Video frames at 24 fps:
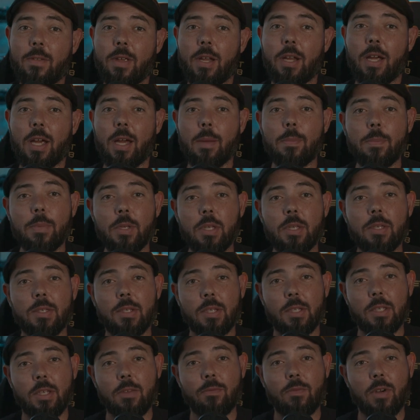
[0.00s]
that
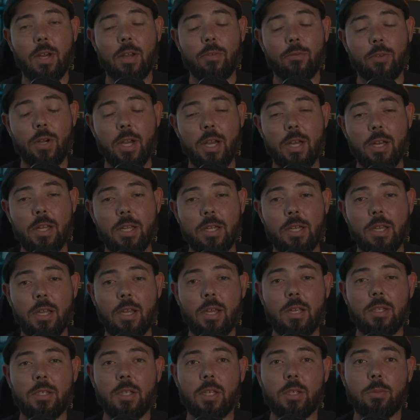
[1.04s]
IP65 rating,
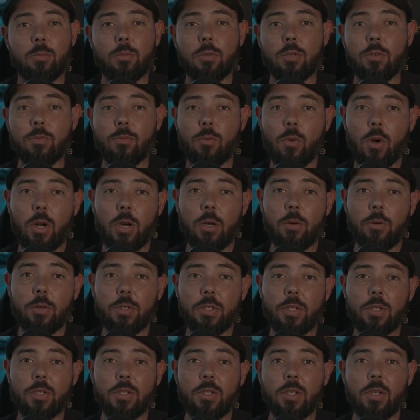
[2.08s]
dustproof, water
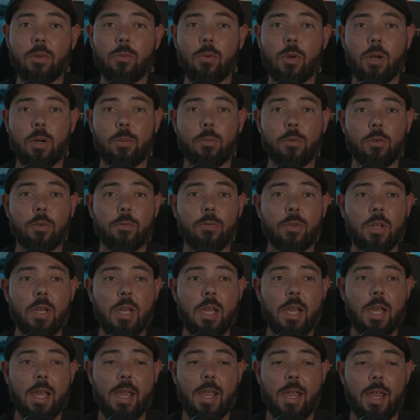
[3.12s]
resistant, waterproof,
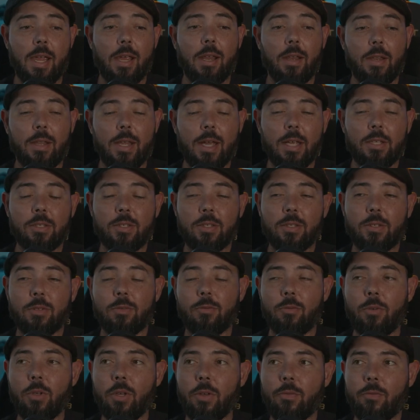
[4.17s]
and that's
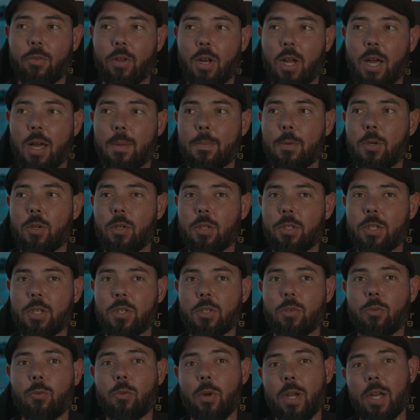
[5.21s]
really phenomenal. It
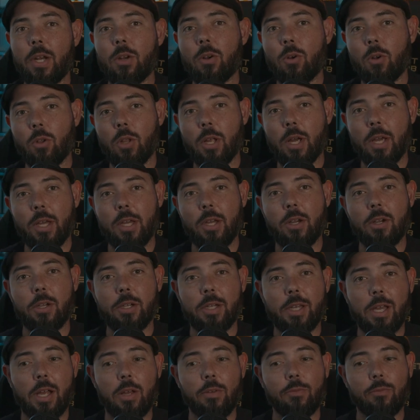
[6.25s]
doesn't rain a whole lot here in
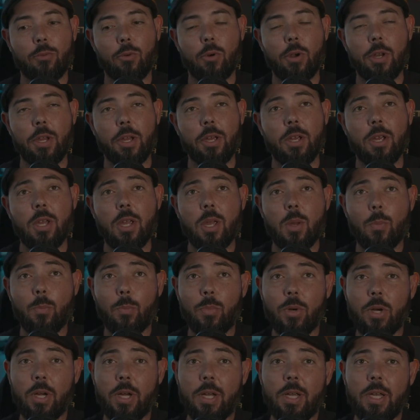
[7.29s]
California,
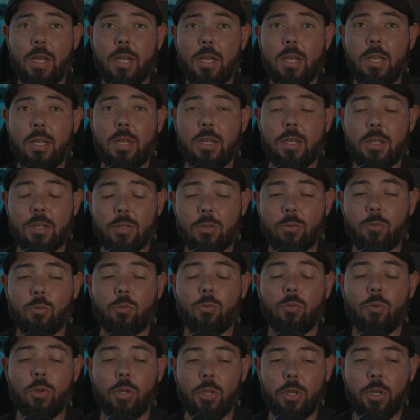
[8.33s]
but it is
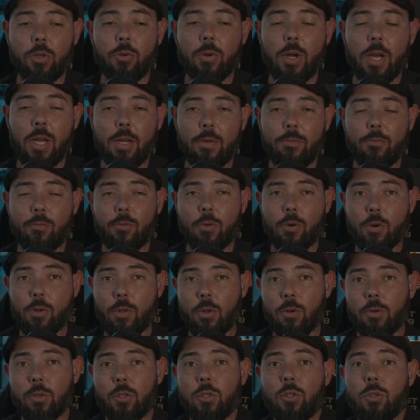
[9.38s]
really great for
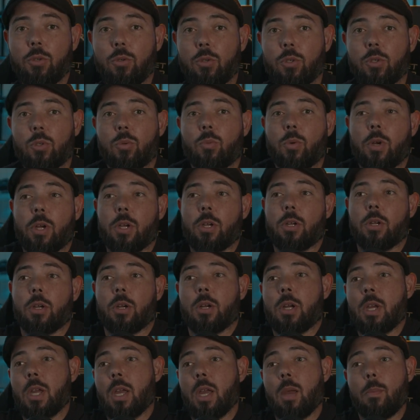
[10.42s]
those shoots where you're
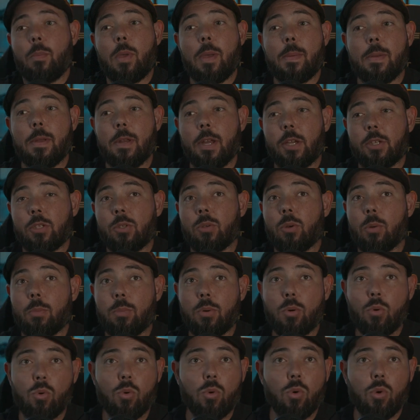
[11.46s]
maybe next to a
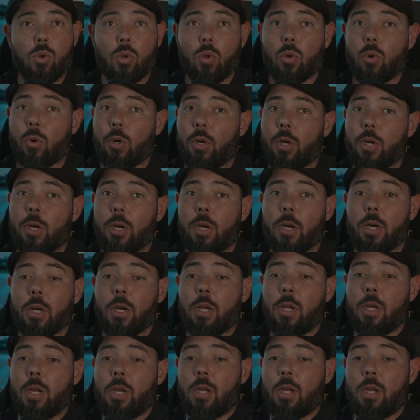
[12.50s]
pool, or you're,
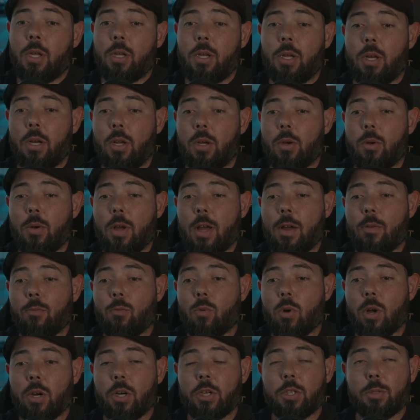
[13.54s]
you know, have
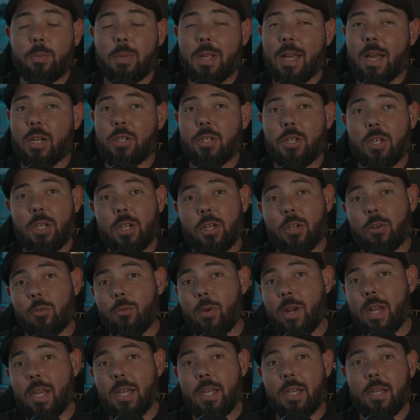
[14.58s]
water splashing or
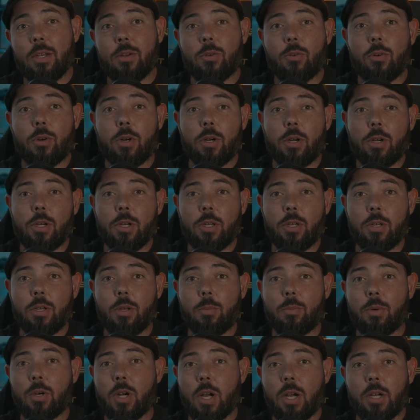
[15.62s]
rain or
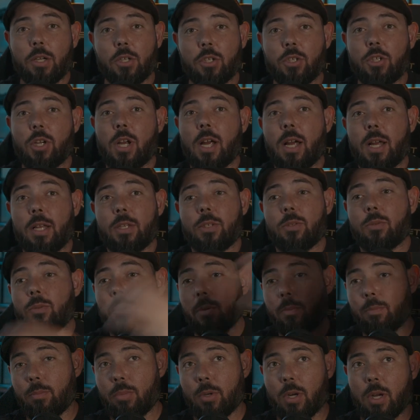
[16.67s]
product shots,
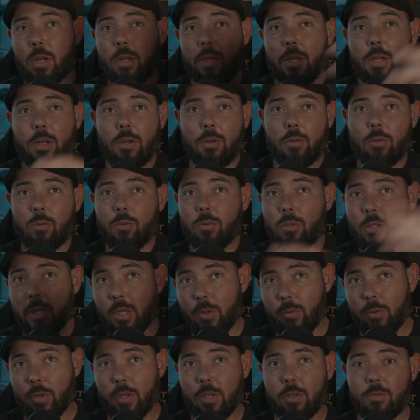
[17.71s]
or you know,
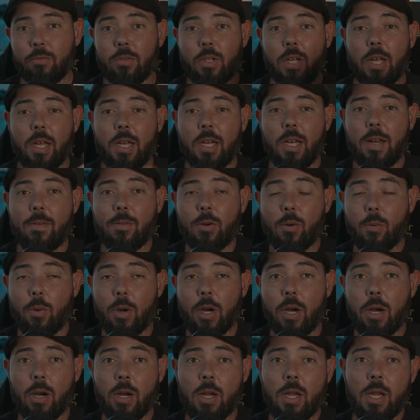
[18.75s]
liquid is flying
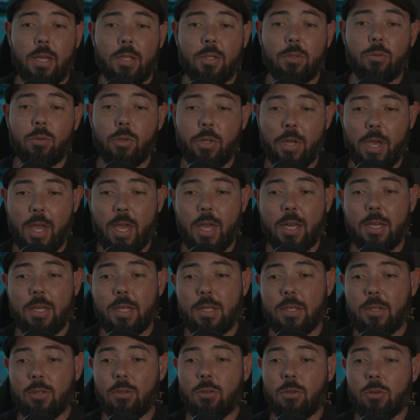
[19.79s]
everywhere. It's really handy
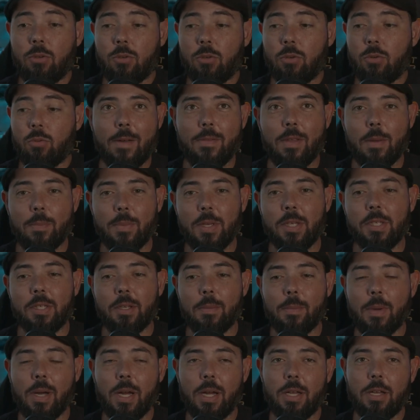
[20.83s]
to have that peace of
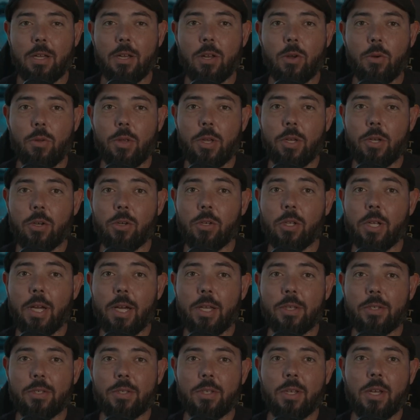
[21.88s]
mind and know that your
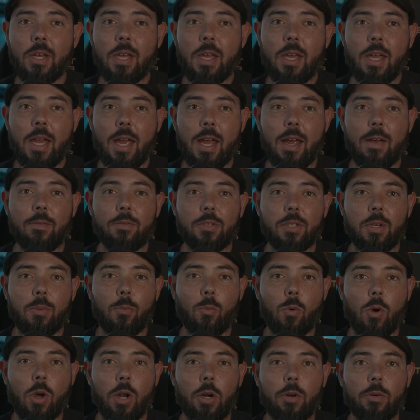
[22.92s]
lights have some
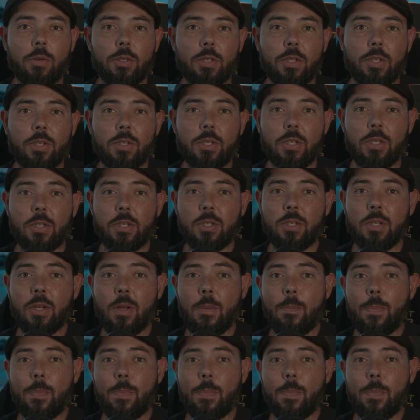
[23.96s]
water resistance.